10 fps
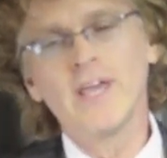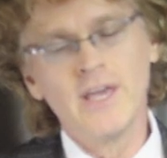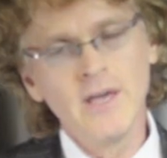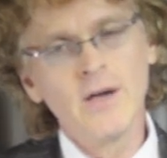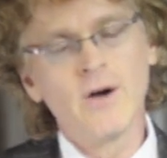
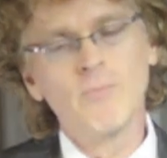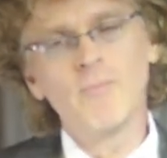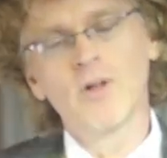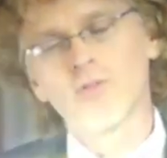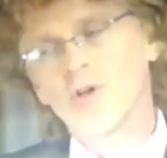
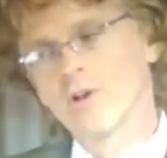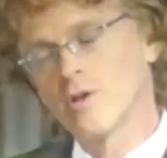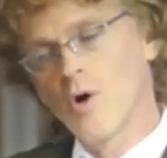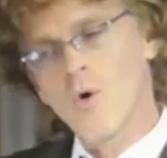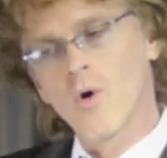him the
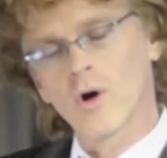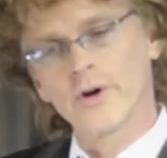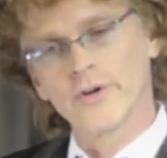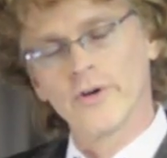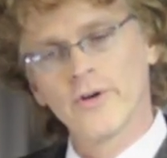
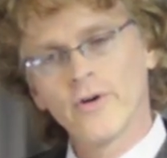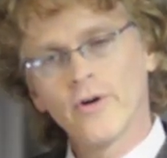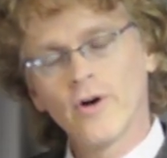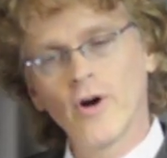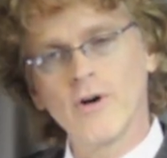Lord
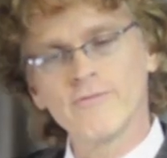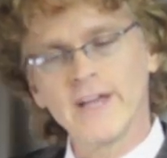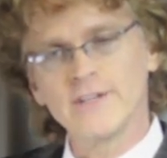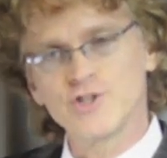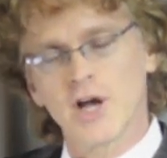of
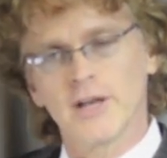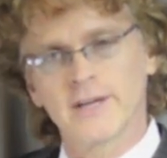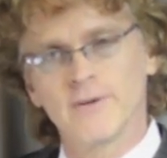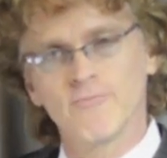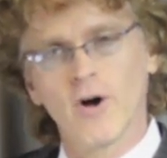
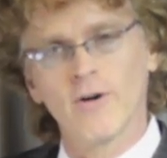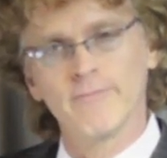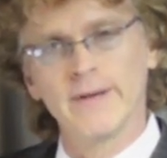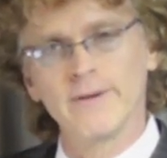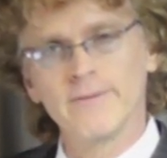angelic
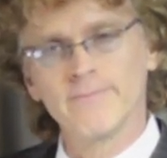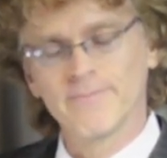involvement